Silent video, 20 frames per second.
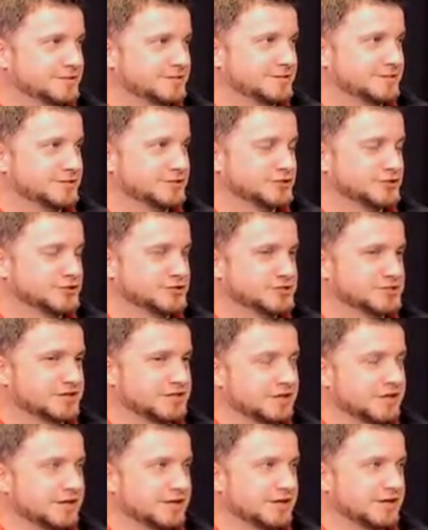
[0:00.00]
there's just
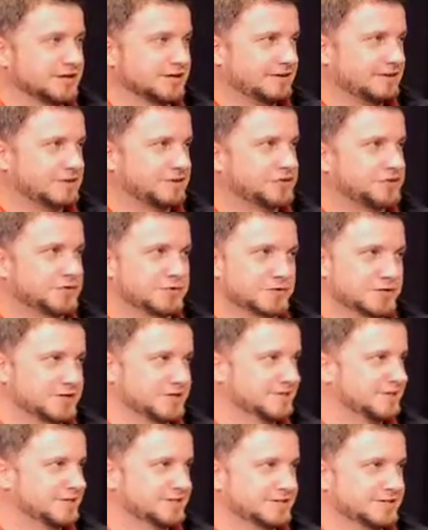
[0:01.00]
all that
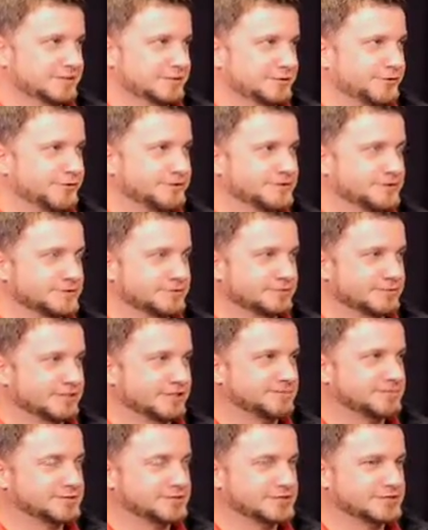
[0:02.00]
unknowing, and
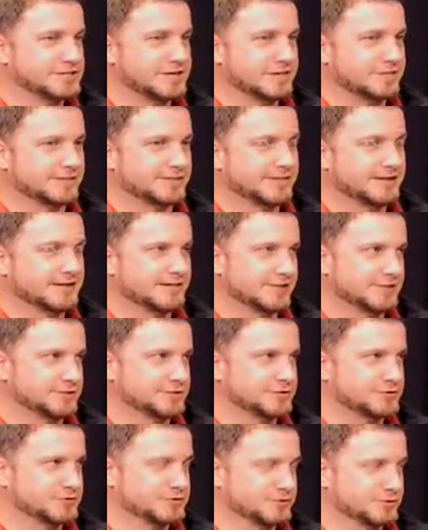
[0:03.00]
sometimes just having that
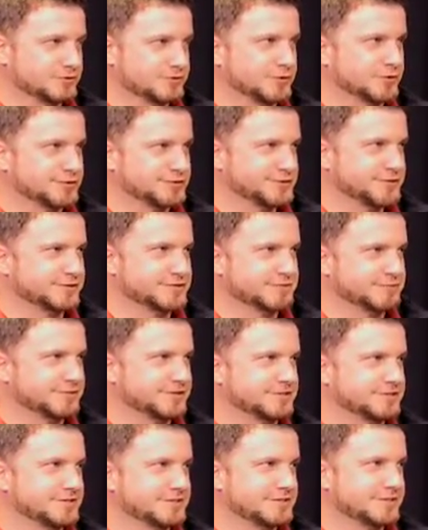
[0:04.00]
extra support system
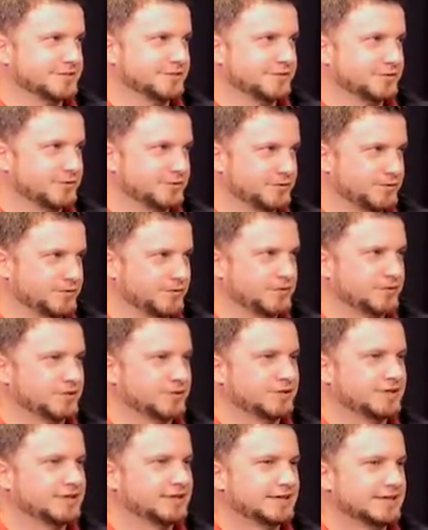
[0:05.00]
can take a
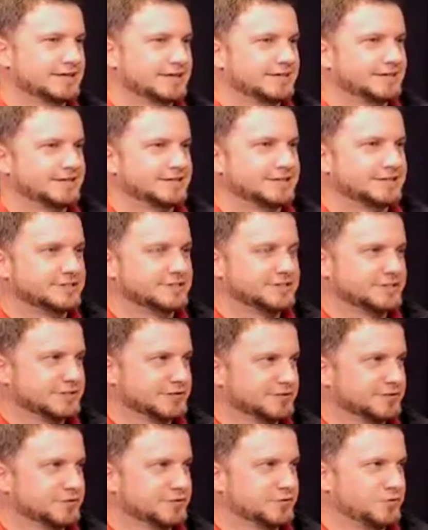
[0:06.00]
whole
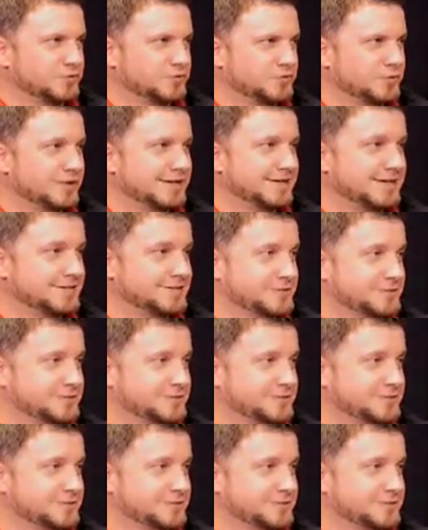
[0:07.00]
different weight